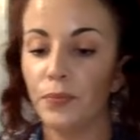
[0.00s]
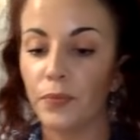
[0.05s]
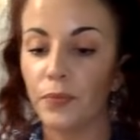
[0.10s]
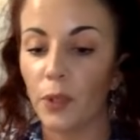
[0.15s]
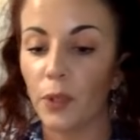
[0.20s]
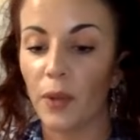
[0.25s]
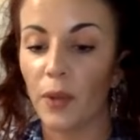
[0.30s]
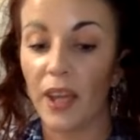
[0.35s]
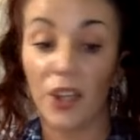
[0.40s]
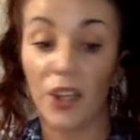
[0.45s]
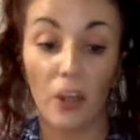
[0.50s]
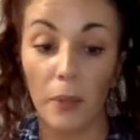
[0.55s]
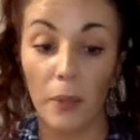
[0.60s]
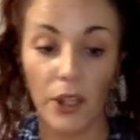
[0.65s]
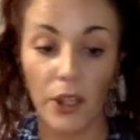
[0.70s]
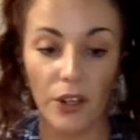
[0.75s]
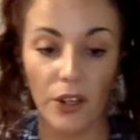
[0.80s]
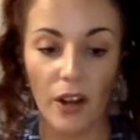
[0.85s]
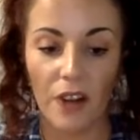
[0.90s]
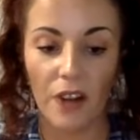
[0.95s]
Okay, it could be
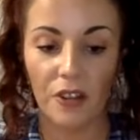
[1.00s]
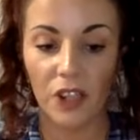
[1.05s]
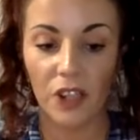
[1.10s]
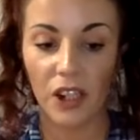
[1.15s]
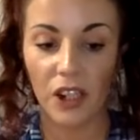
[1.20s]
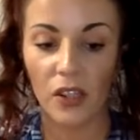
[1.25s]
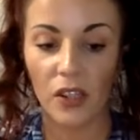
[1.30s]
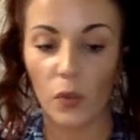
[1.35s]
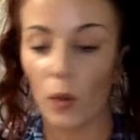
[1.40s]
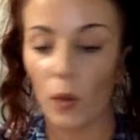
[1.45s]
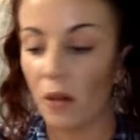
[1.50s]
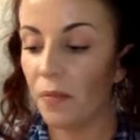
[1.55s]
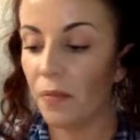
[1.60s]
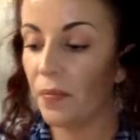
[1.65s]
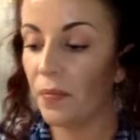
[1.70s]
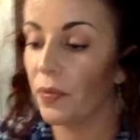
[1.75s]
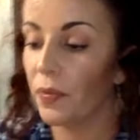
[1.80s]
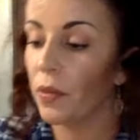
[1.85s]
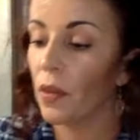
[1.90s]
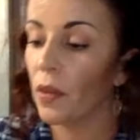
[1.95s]
your energy as
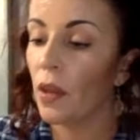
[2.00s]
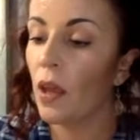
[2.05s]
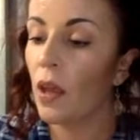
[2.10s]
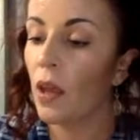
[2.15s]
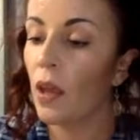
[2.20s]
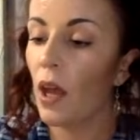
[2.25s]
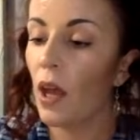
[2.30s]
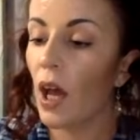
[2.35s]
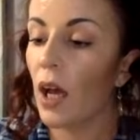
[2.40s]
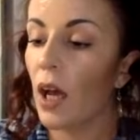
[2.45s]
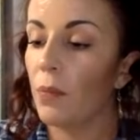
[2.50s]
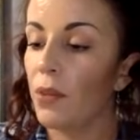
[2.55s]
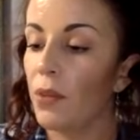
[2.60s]
well. The